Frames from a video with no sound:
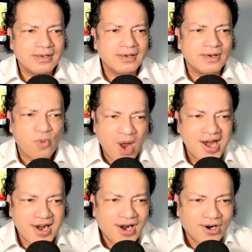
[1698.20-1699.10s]

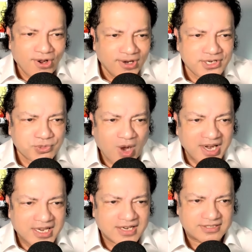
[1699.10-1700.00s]
Where are all his
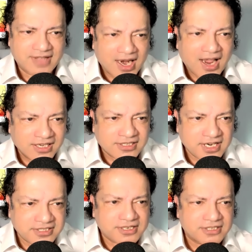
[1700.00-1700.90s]
wonders that our
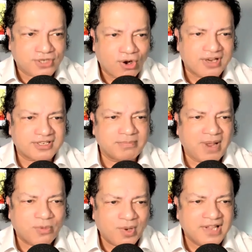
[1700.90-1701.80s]
ancestors told us
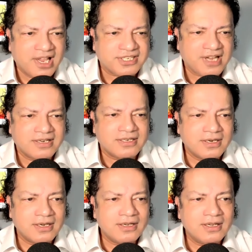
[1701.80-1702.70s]
about when they said,
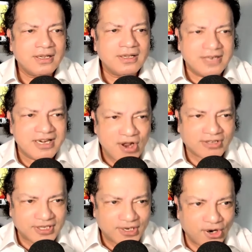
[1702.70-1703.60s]
Did
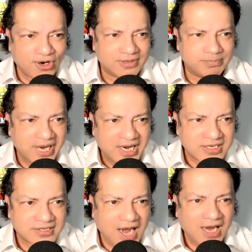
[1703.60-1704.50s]
not the Lord bring
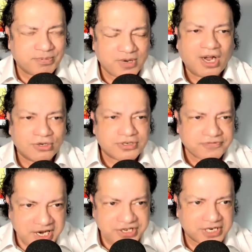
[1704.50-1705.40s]
us up out of
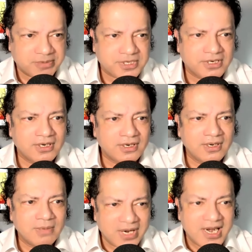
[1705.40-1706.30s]
Egypt?
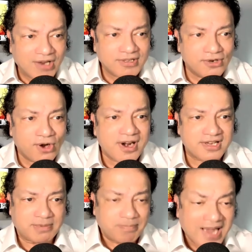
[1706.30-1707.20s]
But now the Lord
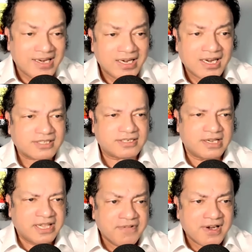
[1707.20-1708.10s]
has abandoned us
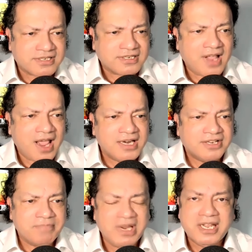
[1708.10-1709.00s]
and given us to the hand
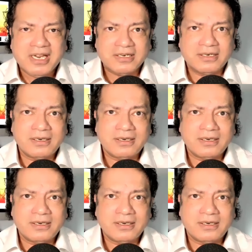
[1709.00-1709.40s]
of Midian.